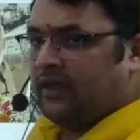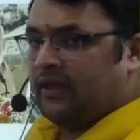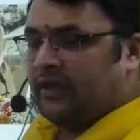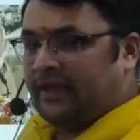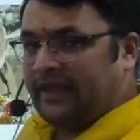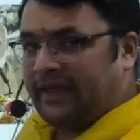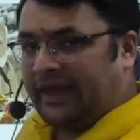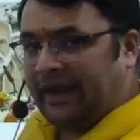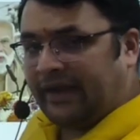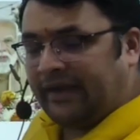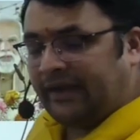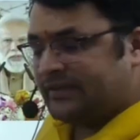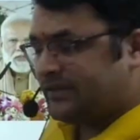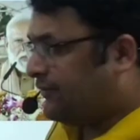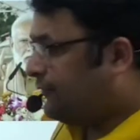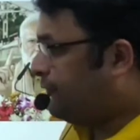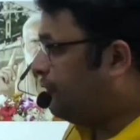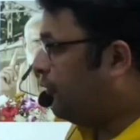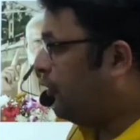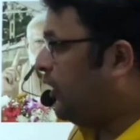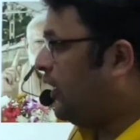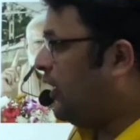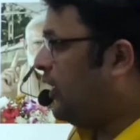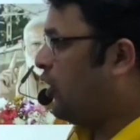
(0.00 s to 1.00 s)
It is a
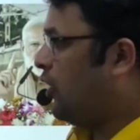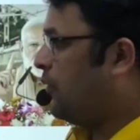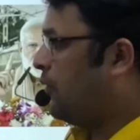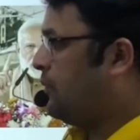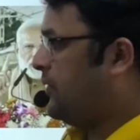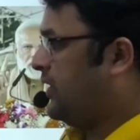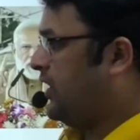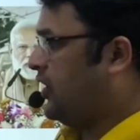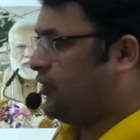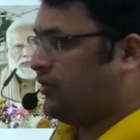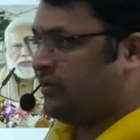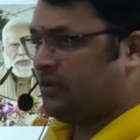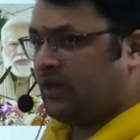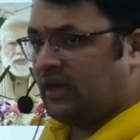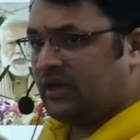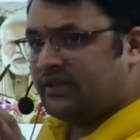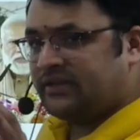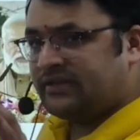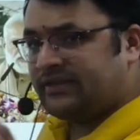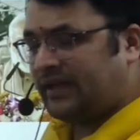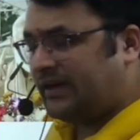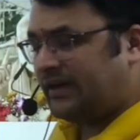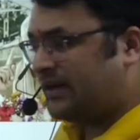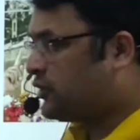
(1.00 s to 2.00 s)
fully operational
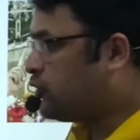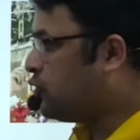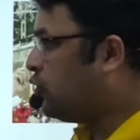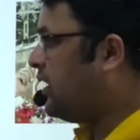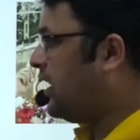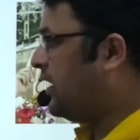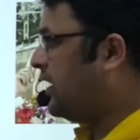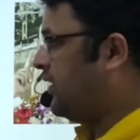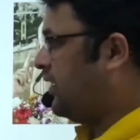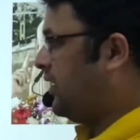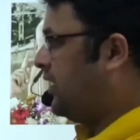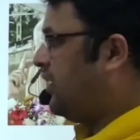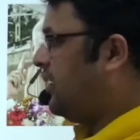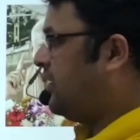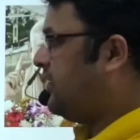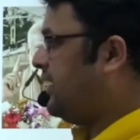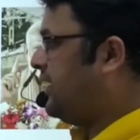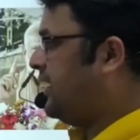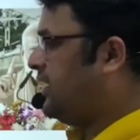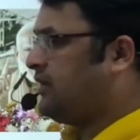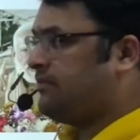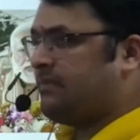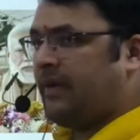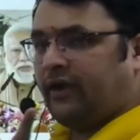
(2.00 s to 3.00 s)
circular
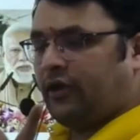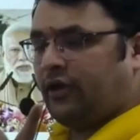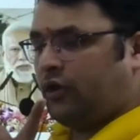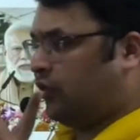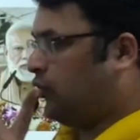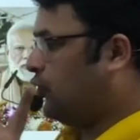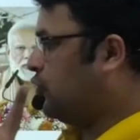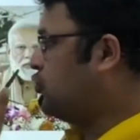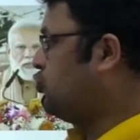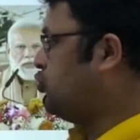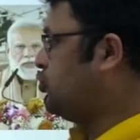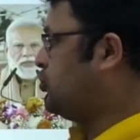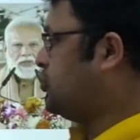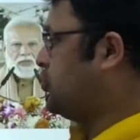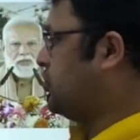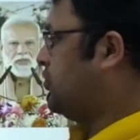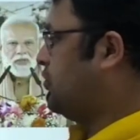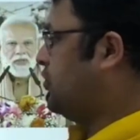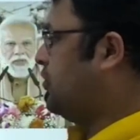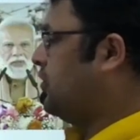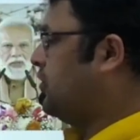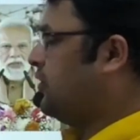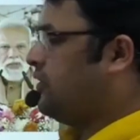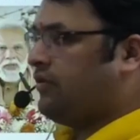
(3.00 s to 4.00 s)
ring metro route,
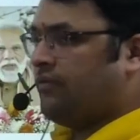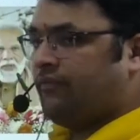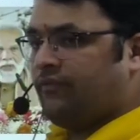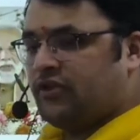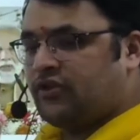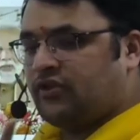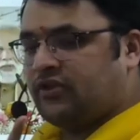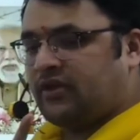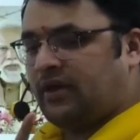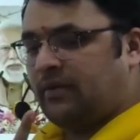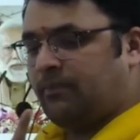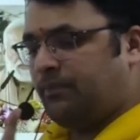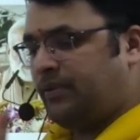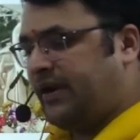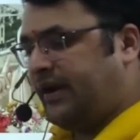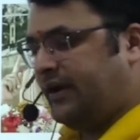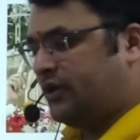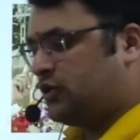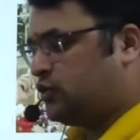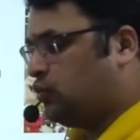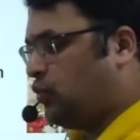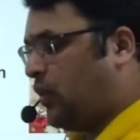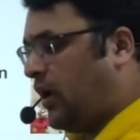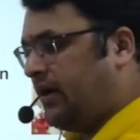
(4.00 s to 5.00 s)
which
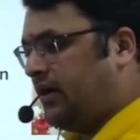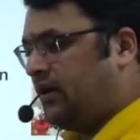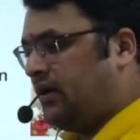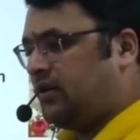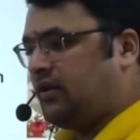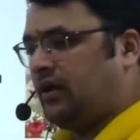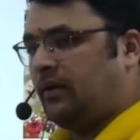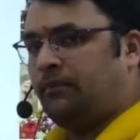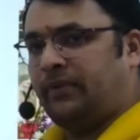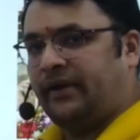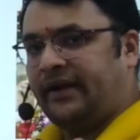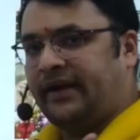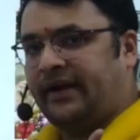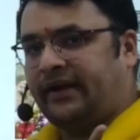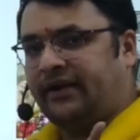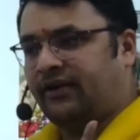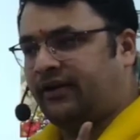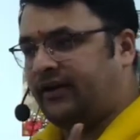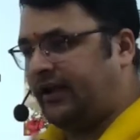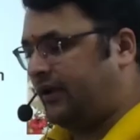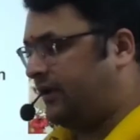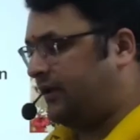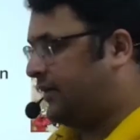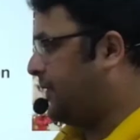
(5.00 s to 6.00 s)
completes one complete
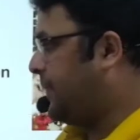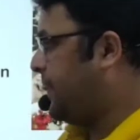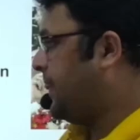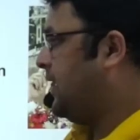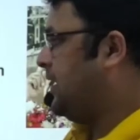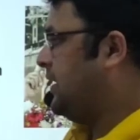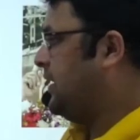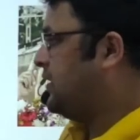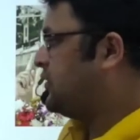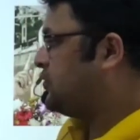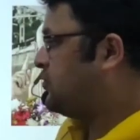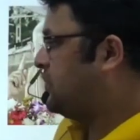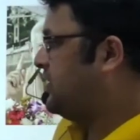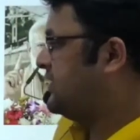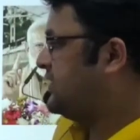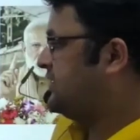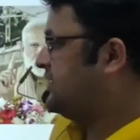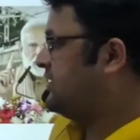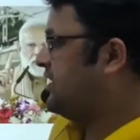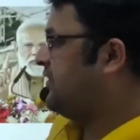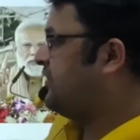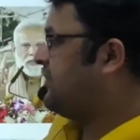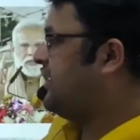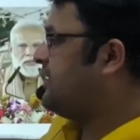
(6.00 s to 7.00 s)
ring. So this is
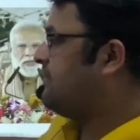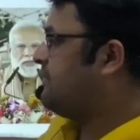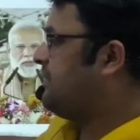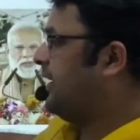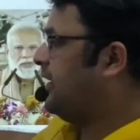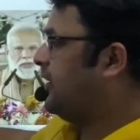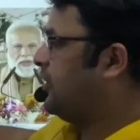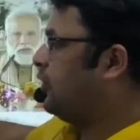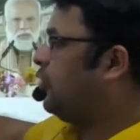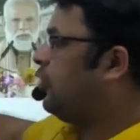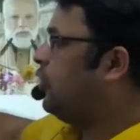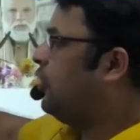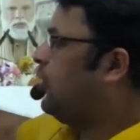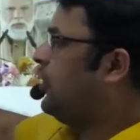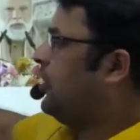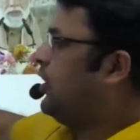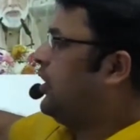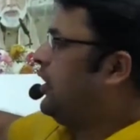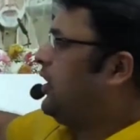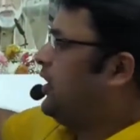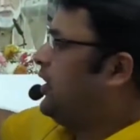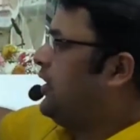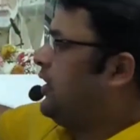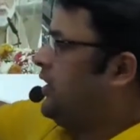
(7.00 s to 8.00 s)
a ring metro.
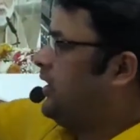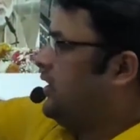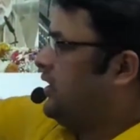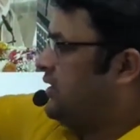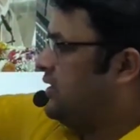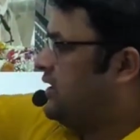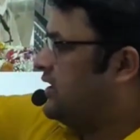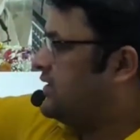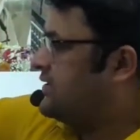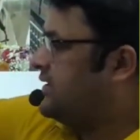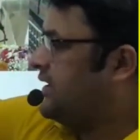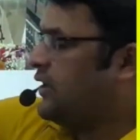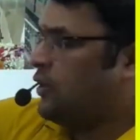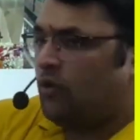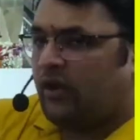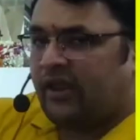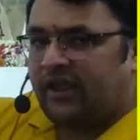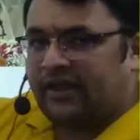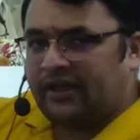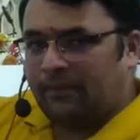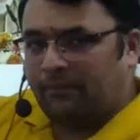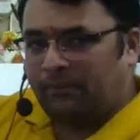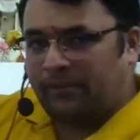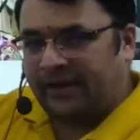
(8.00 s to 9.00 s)
This newly
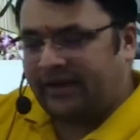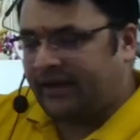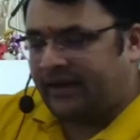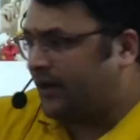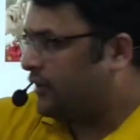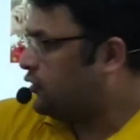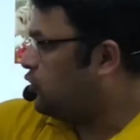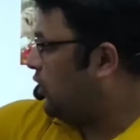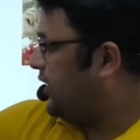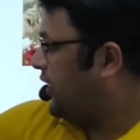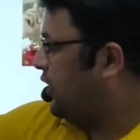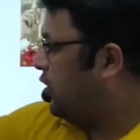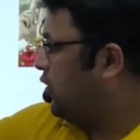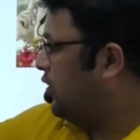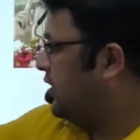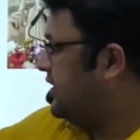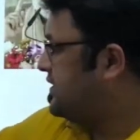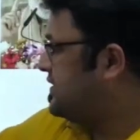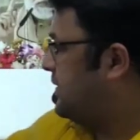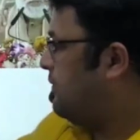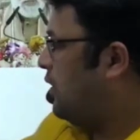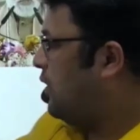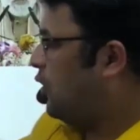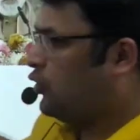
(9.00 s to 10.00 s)
completed corridor
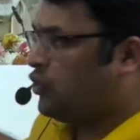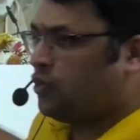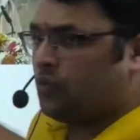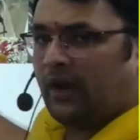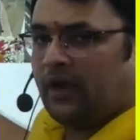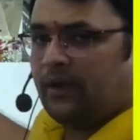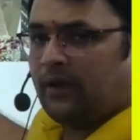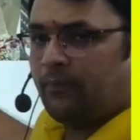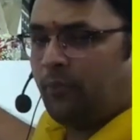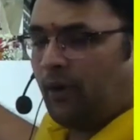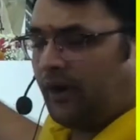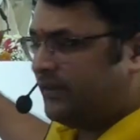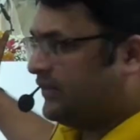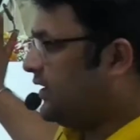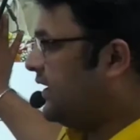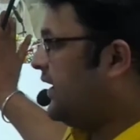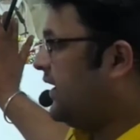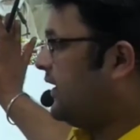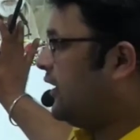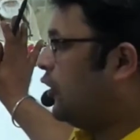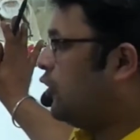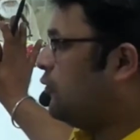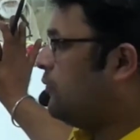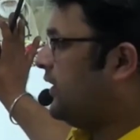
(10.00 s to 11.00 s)
is about
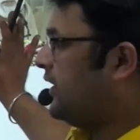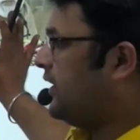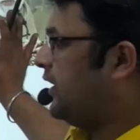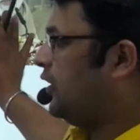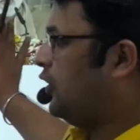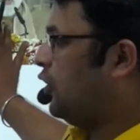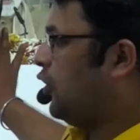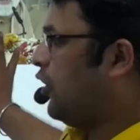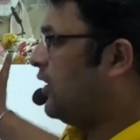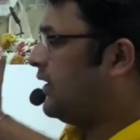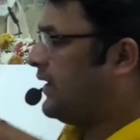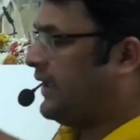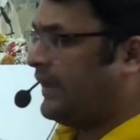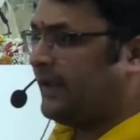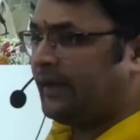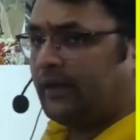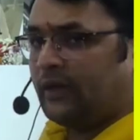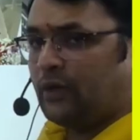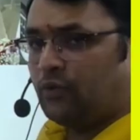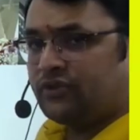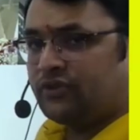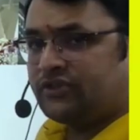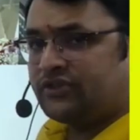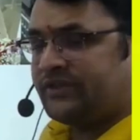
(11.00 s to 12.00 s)
12.3 kilometers long,
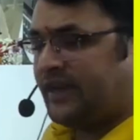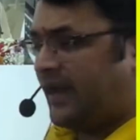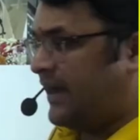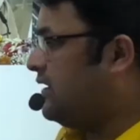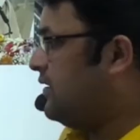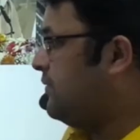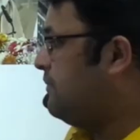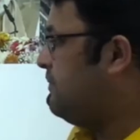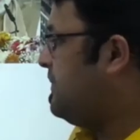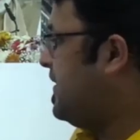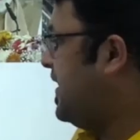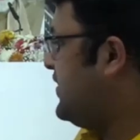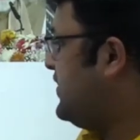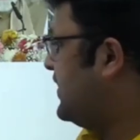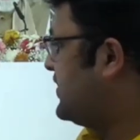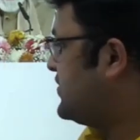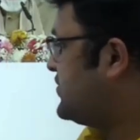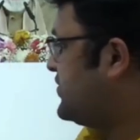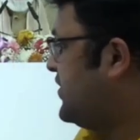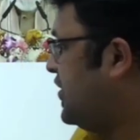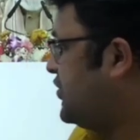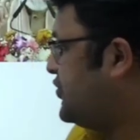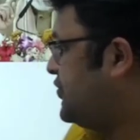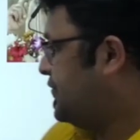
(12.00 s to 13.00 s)
includes 10 major
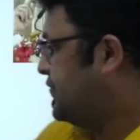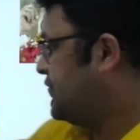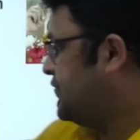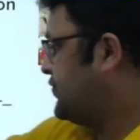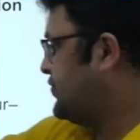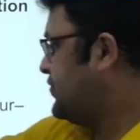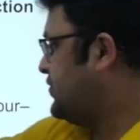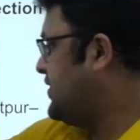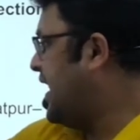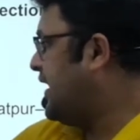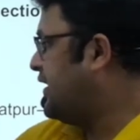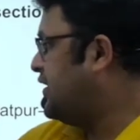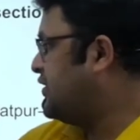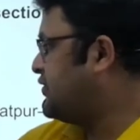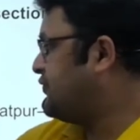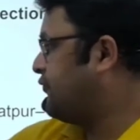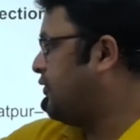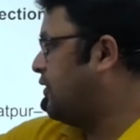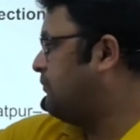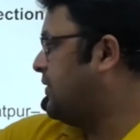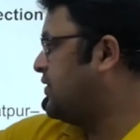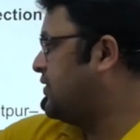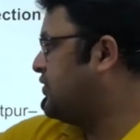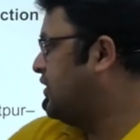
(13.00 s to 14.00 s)
stations. That is
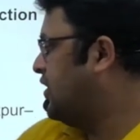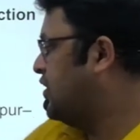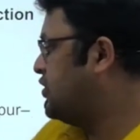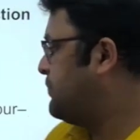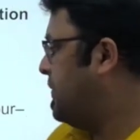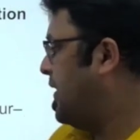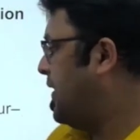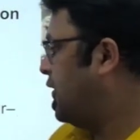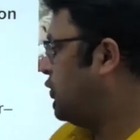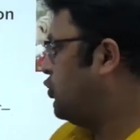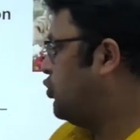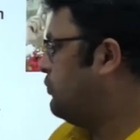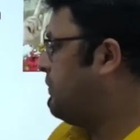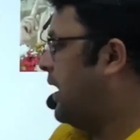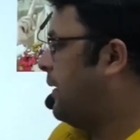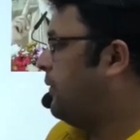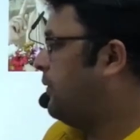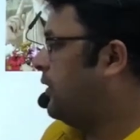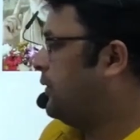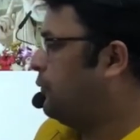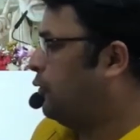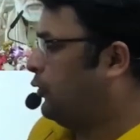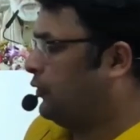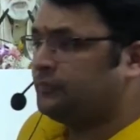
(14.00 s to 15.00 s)
from Majlis Park to Babarpur.